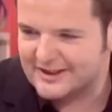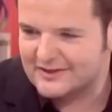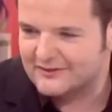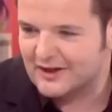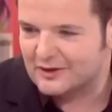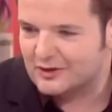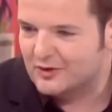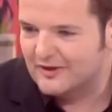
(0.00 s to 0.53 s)
gave
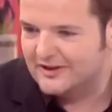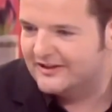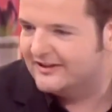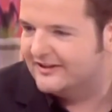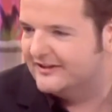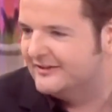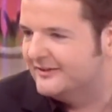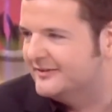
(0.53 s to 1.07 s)
it a go one
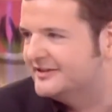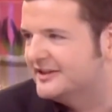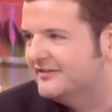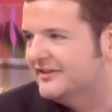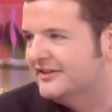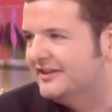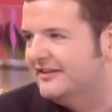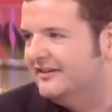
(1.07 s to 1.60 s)
night. I was
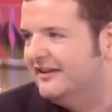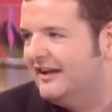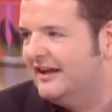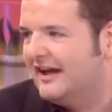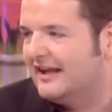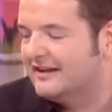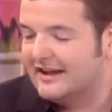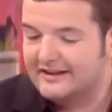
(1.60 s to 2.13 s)
17.
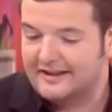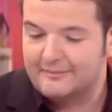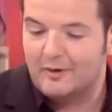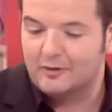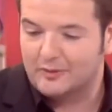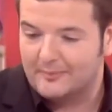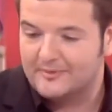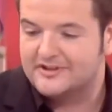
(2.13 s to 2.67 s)
I, I'd
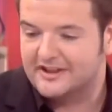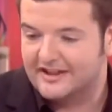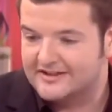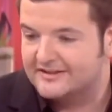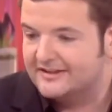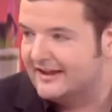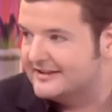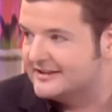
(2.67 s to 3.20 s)
emailed when I was
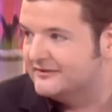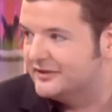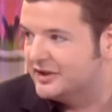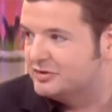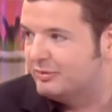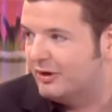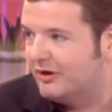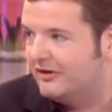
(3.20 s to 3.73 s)
16 asking for a
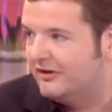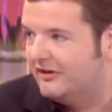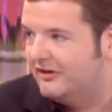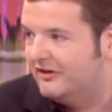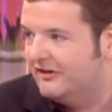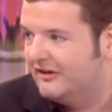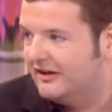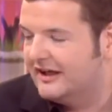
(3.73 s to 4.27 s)
spot,
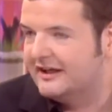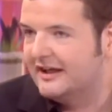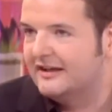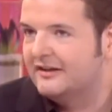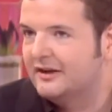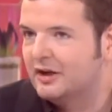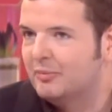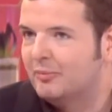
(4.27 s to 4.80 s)
right. and
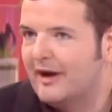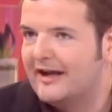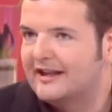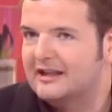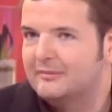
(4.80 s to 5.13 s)
then they got back